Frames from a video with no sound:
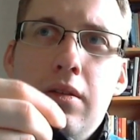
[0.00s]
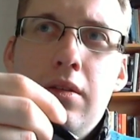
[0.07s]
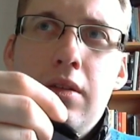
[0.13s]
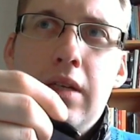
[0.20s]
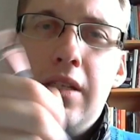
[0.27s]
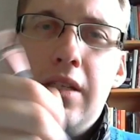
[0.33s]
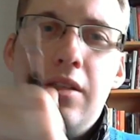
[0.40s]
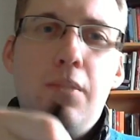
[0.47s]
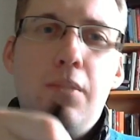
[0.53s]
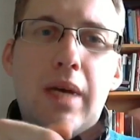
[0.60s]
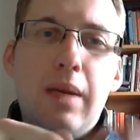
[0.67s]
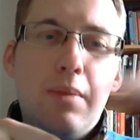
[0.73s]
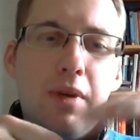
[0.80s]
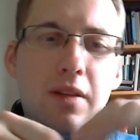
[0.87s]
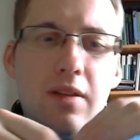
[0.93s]
Yeah, it's not
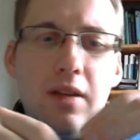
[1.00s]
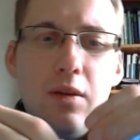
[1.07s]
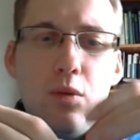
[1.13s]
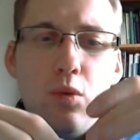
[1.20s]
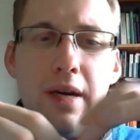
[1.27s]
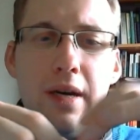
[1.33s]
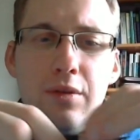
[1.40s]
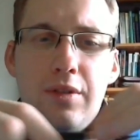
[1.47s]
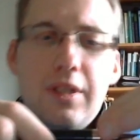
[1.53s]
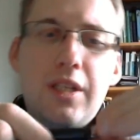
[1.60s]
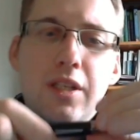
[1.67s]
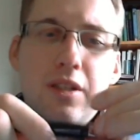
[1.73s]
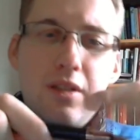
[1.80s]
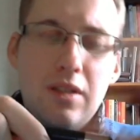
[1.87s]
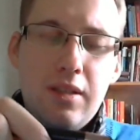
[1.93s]
bad, but I think a round
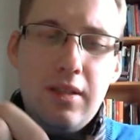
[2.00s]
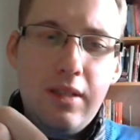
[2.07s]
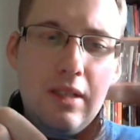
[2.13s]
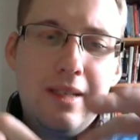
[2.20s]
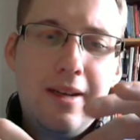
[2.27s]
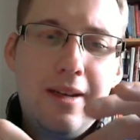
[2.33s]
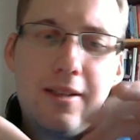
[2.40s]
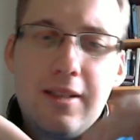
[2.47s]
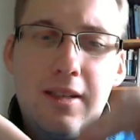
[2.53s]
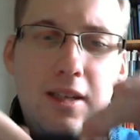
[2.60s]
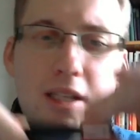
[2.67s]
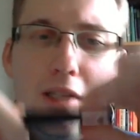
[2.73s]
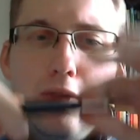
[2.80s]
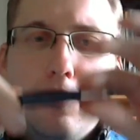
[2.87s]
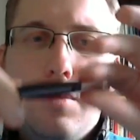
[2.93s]
section is, is nice, at
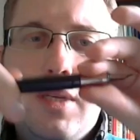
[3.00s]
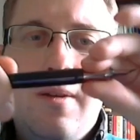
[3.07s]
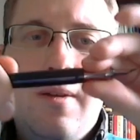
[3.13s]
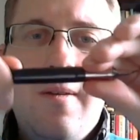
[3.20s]
least for me.